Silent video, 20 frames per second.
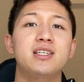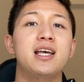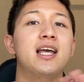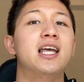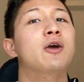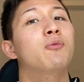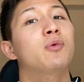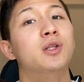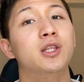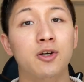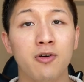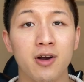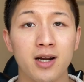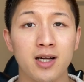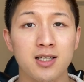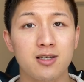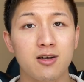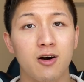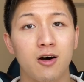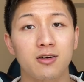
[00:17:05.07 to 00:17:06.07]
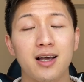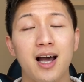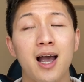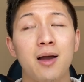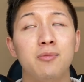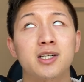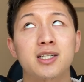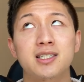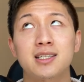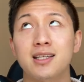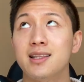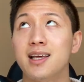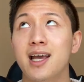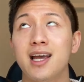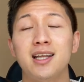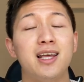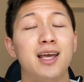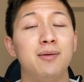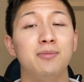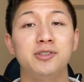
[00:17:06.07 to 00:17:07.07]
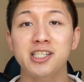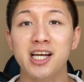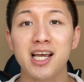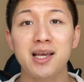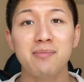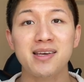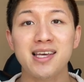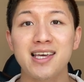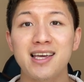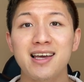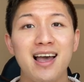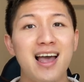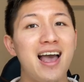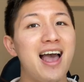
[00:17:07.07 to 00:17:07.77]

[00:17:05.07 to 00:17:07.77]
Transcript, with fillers: take it with a grain of salt. I'm just a day named Jaime,